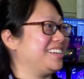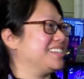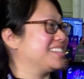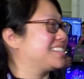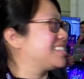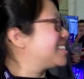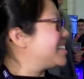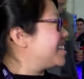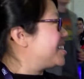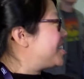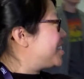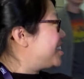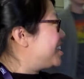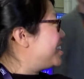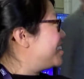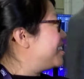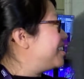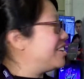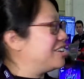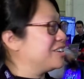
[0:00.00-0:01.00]
It's such
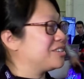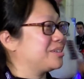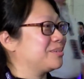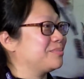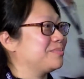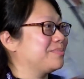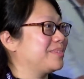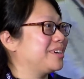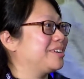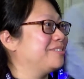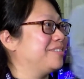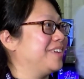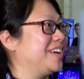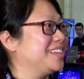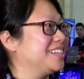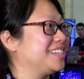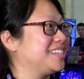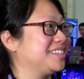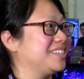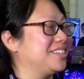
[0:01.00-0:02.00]
an awesome
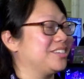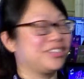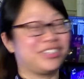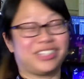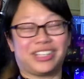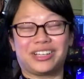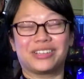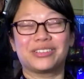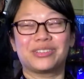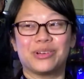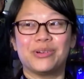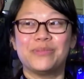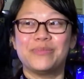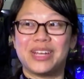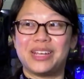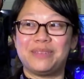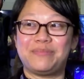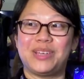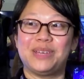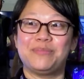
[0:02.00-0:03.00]
event, and there's like so
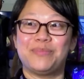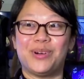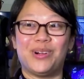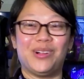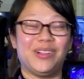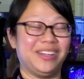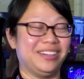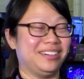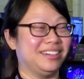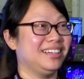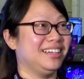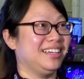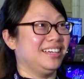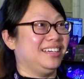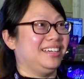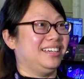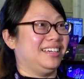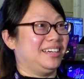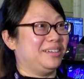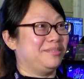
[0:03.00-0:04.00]
many people, and
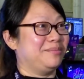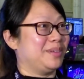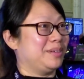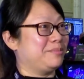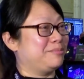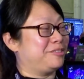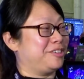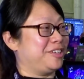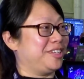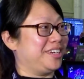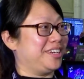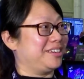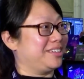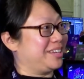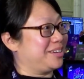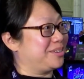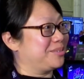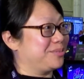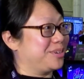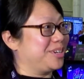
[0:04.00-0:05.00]
I'm feeling
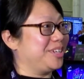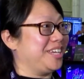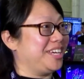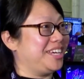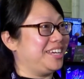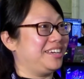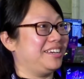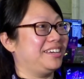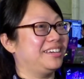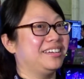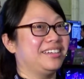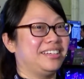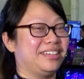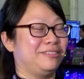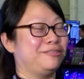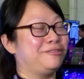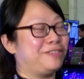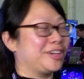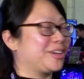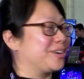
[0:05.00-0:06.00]
like really
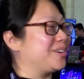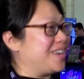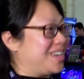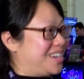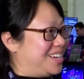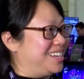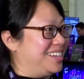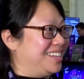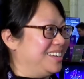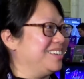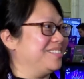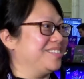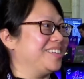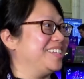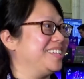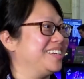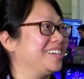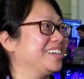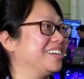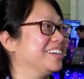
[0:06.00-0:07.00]
invigorated and
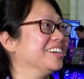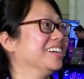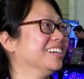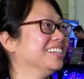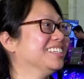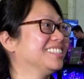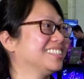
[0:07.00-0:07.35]
everything here.